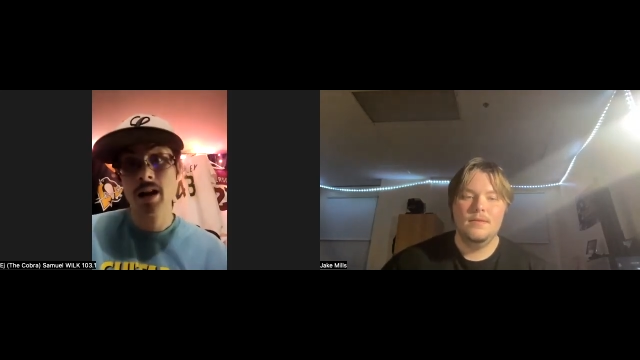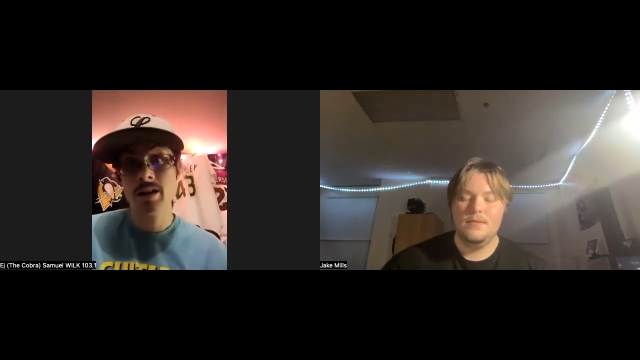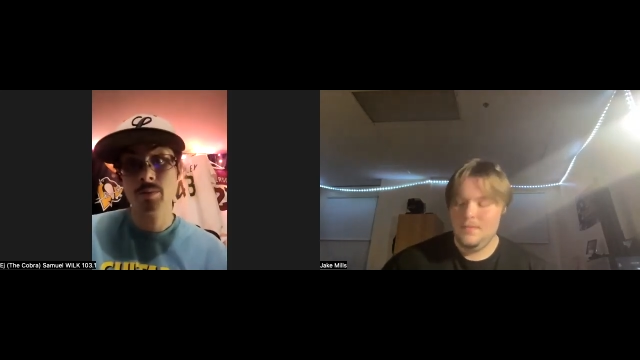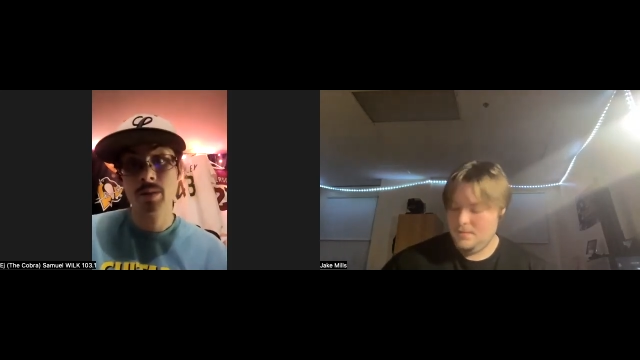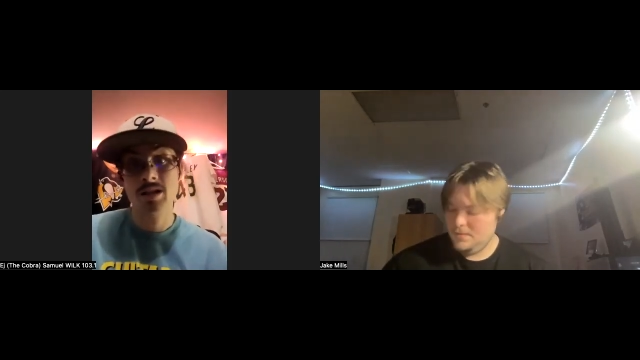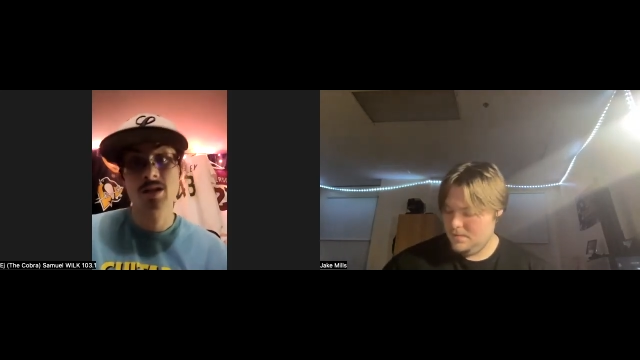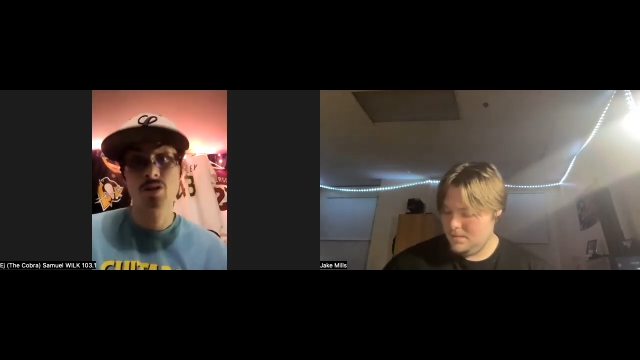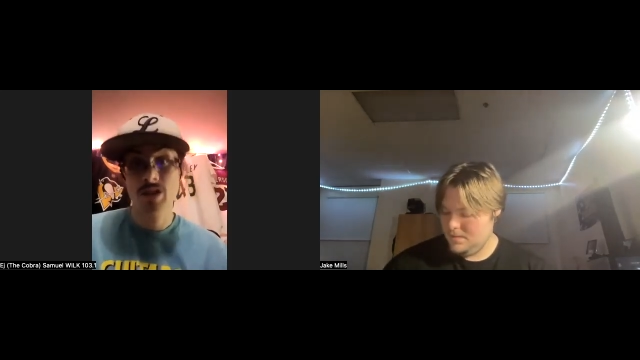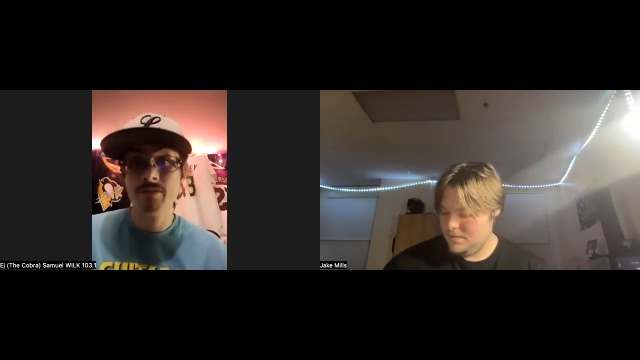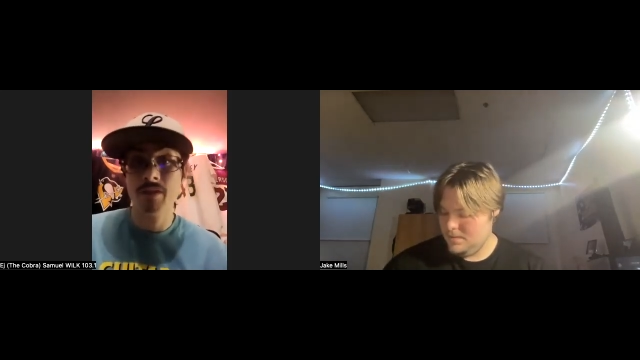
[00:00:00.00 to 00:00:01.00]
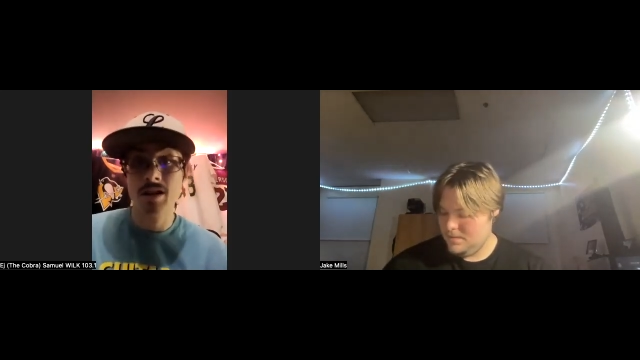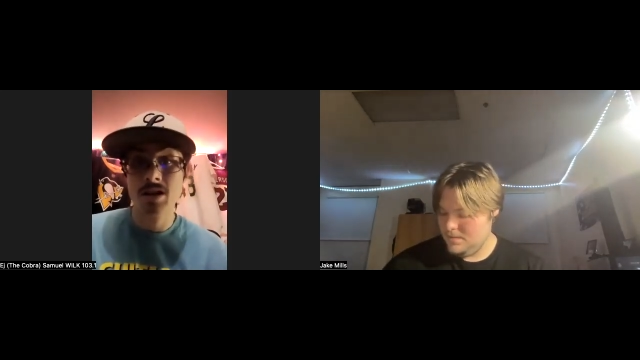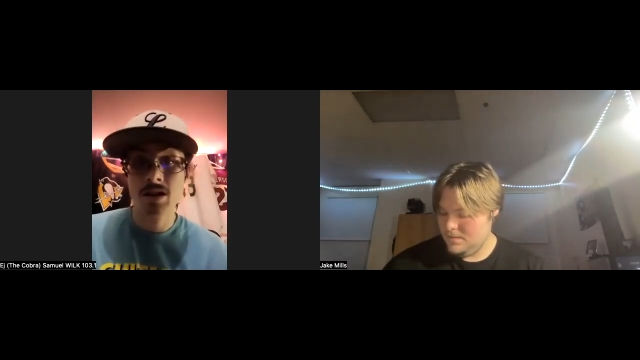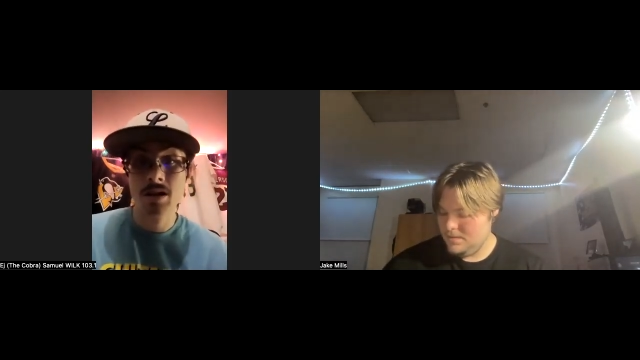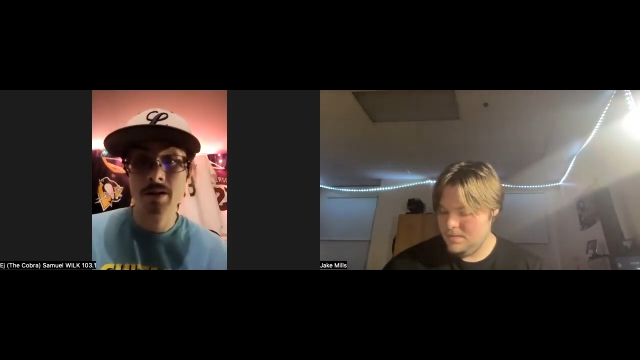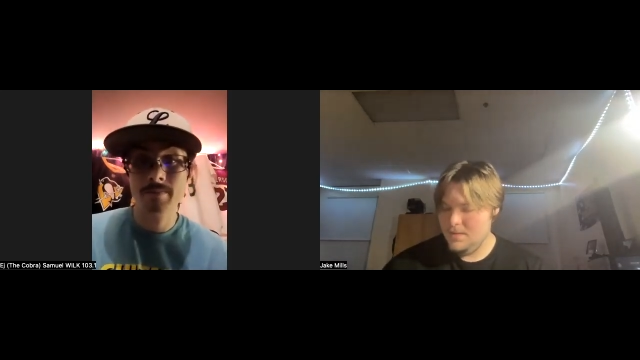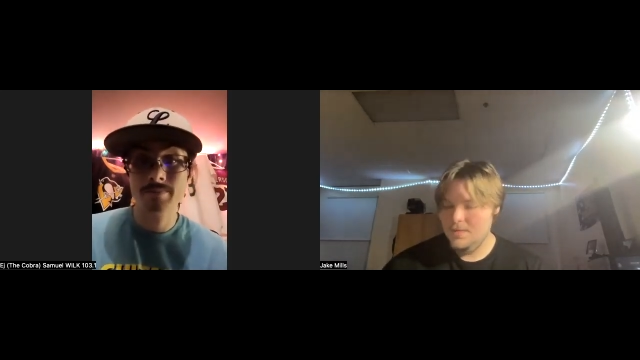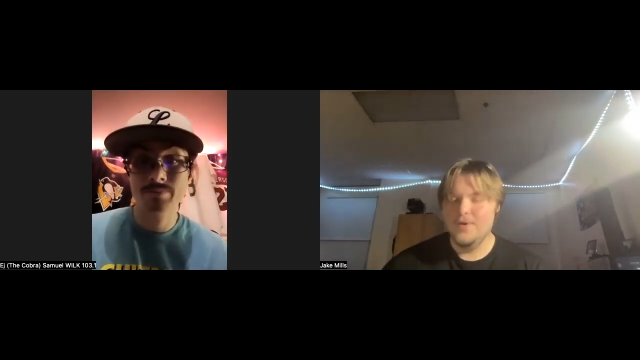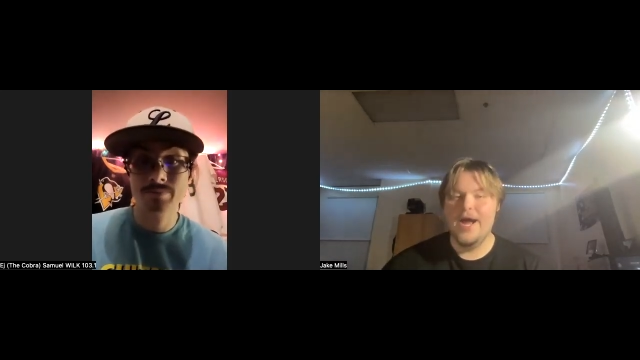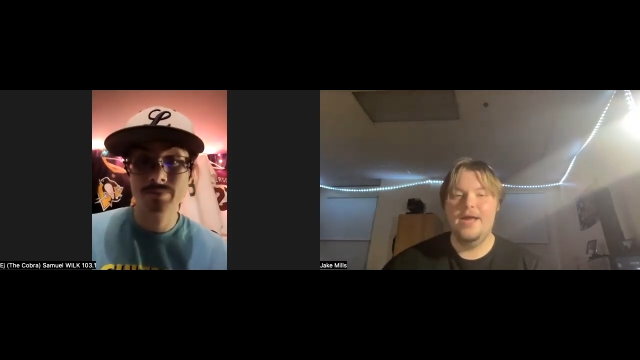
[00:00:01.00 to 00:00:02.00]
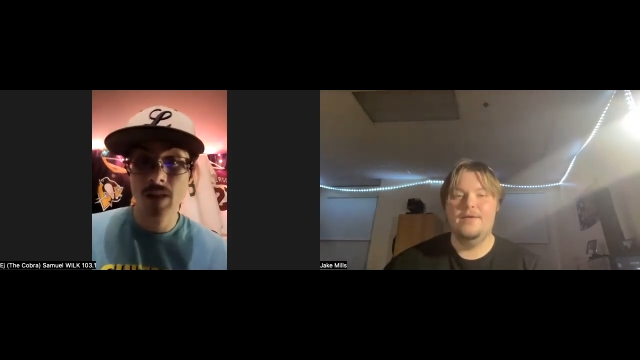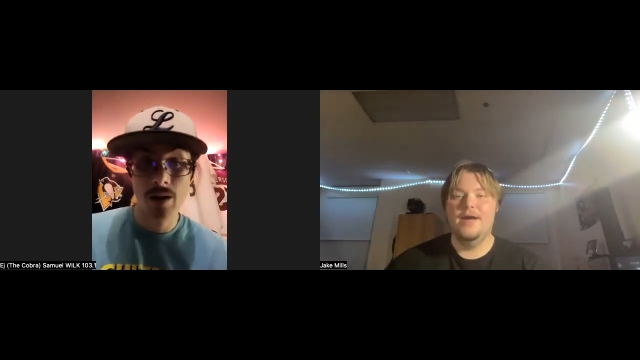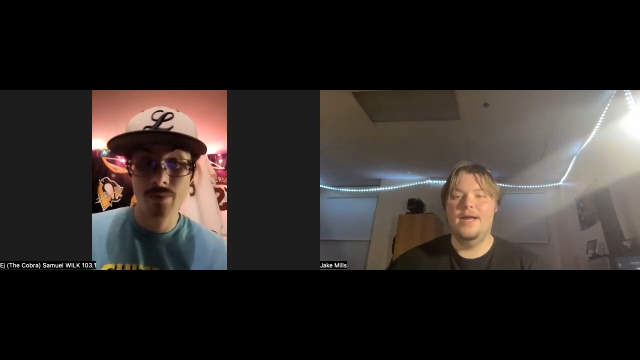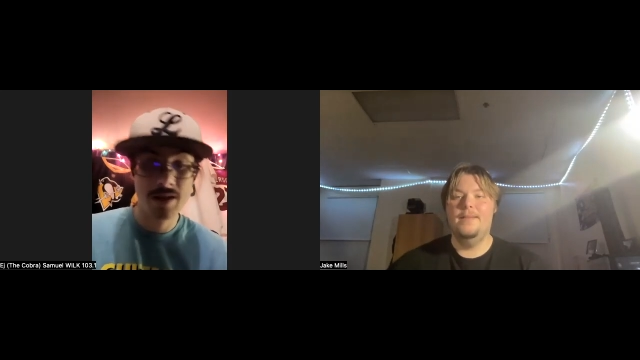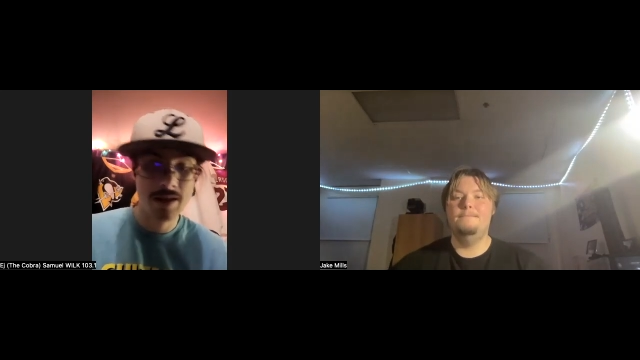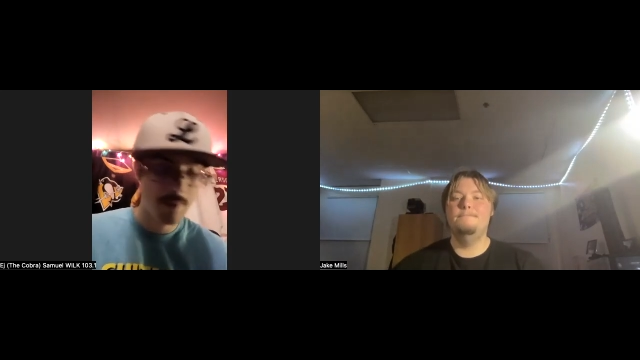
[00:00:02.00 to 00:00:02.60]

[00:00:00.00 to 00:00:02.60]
Speaker 1: here because of their defense.
Speaker 2: Right. I don't right. see
Speaker 1: that